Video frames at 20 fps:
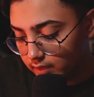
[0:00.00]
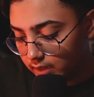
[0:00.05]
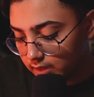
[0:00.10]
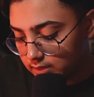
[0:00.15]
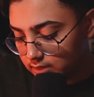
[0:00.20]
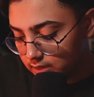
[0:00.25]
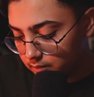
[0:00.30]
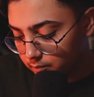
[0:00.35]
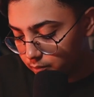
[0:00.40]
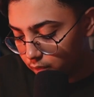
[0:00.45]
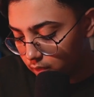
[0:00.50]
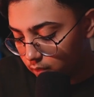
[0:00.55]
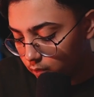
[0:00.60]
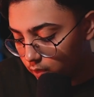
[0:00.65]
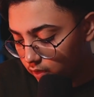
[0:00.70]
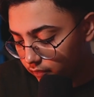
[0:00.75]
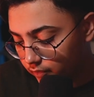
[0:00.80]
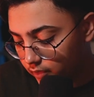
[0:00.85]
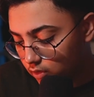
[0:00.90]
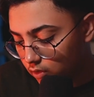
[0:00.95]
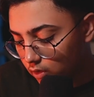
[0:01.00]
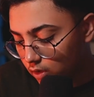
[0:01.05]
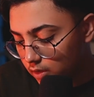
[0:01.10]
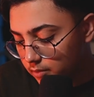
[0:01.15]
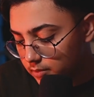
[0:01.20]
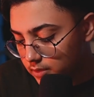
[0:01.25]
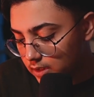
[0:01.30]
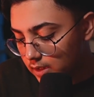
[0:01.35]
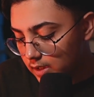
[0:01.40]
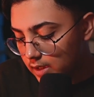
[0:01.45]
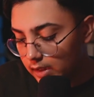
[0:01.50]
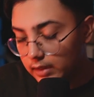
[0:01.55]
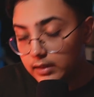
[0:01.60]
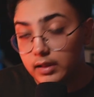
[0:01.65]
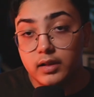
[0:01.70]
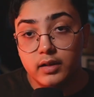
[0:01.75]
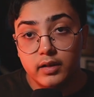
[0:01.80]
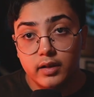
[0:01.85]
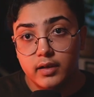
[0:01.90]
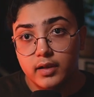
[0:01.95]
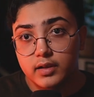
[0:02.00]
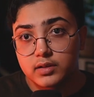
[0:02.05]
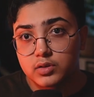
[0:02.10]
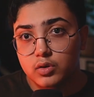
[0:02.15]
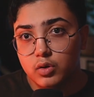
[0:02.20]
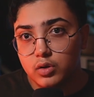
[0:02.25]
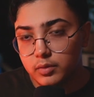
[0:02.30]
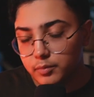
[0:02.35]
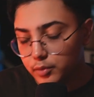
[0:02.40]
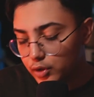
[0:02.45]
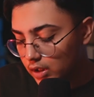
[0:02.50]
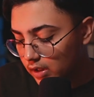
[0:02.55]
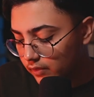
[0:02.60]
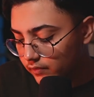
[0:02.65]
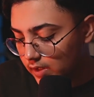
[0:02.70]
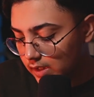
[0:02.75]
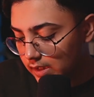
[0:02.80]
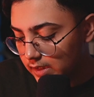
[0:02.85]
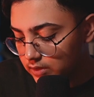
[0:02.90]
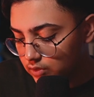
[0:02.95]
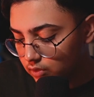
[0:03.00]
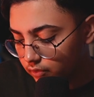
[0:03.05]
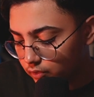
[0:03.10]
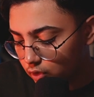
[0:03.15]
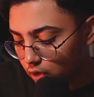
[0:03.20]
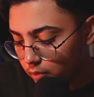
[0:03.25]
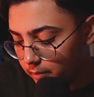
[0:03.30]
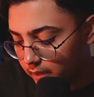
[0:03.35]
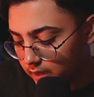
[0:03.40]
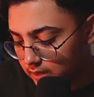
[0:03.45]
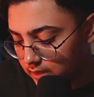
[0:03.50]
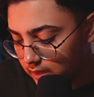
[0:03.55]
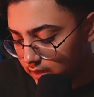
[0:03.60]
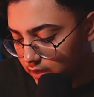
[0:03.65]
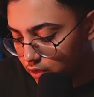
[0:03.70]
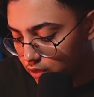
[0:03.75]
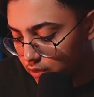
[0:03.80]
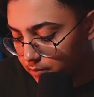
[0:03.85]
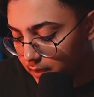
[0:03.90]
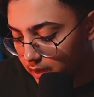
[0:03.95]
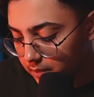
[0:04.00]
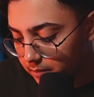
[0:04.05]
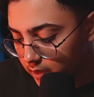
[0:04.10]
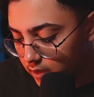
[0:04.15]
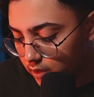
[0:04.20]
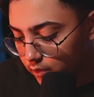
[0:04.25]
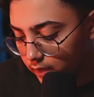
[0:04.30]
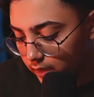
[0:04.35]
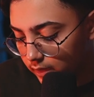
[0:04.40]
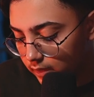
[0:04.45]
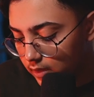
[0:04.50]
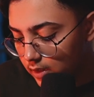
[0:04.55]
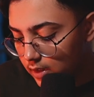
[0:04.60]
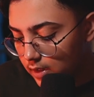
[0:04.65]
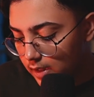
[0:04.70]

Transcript: dates in one of the columns, and then in the next column, you have the list of topics that you might be doing.